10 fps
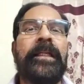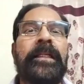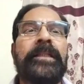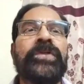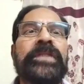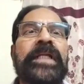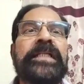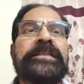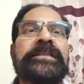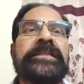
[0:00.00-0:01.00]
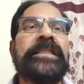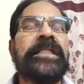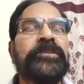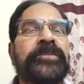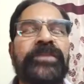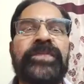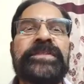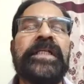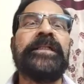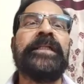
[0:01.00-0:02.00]
So that is the temporal
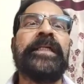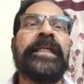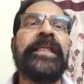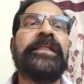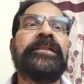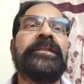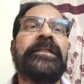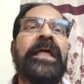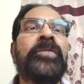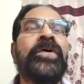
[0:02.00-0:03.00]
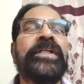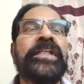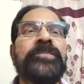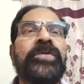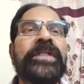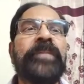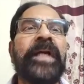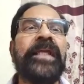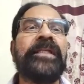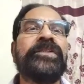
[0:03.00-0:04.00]
fossa. Okay, above it is bounded
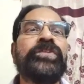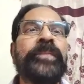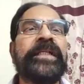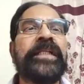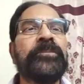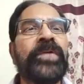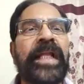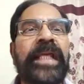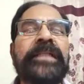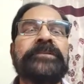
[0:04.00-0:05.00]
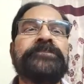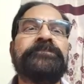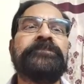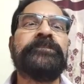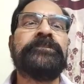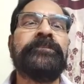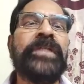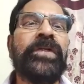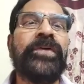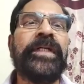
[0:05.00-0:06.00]
by superior temporal line,
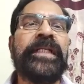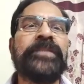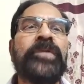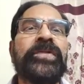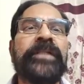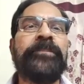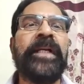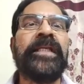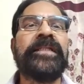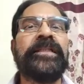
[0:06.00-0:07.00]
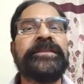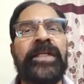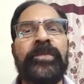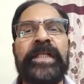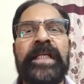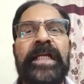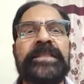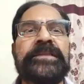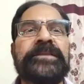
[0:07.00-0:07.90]
below it is bounded by zygomatic arch.